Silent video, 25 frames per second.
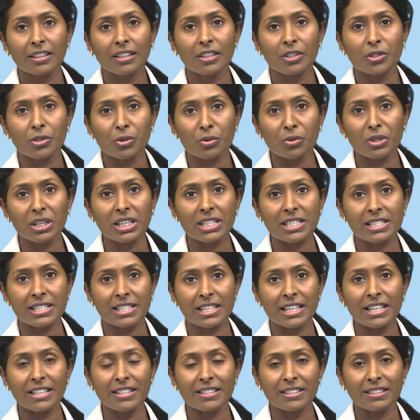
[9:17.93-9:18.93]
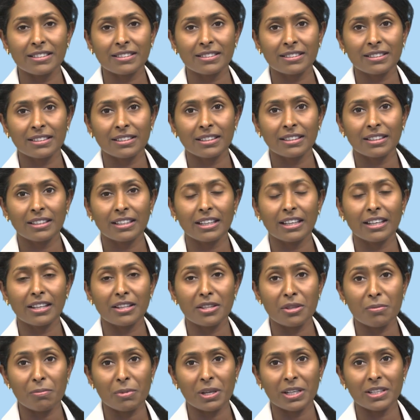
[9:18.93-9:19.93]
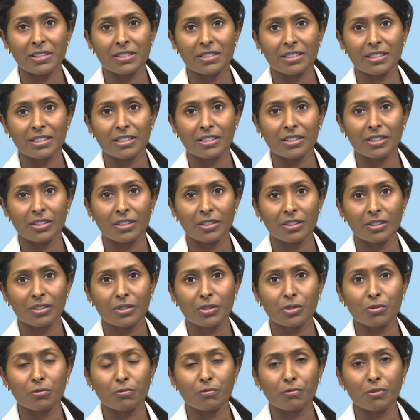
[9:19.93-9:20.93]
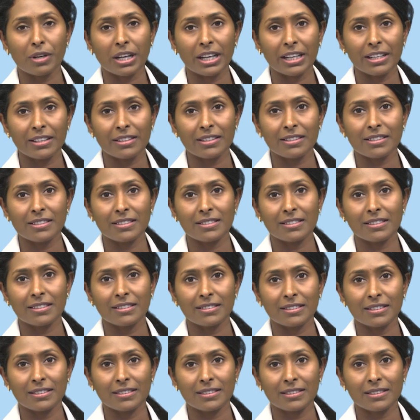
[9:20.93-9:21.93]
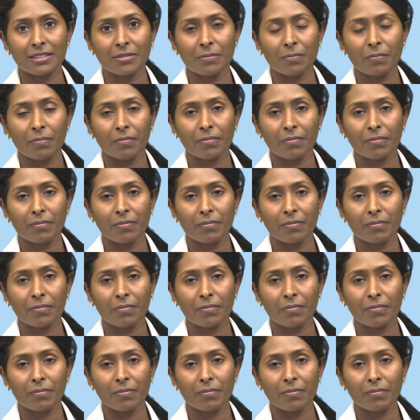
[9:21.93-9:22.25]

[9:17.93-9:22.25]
donor status in the patient to fight the diseases.